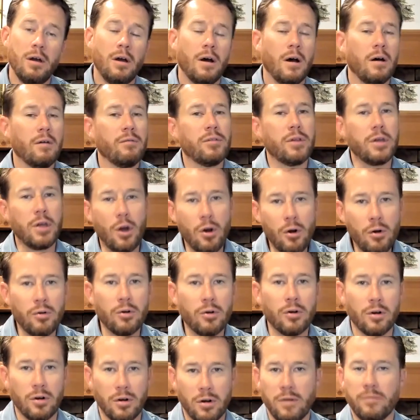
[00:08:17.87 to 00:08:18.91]
of the
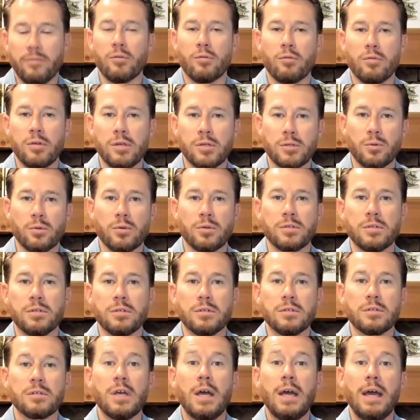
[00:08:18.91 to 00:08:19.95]
owner of the
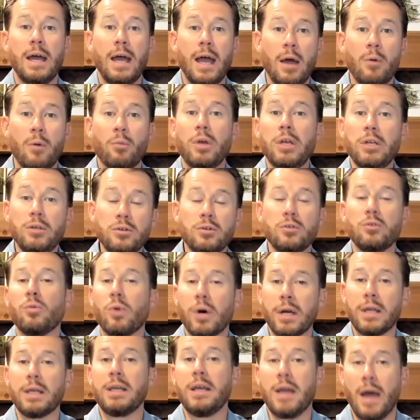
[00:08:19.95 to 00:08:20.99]
resources. And we do
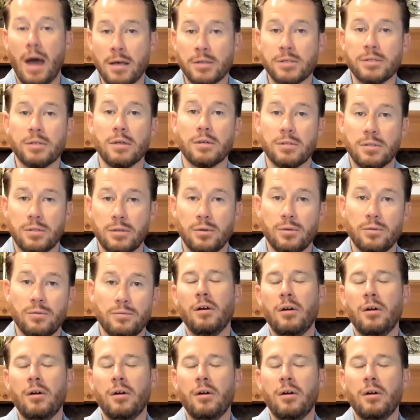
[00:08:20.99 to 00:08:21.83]
what He asks us to.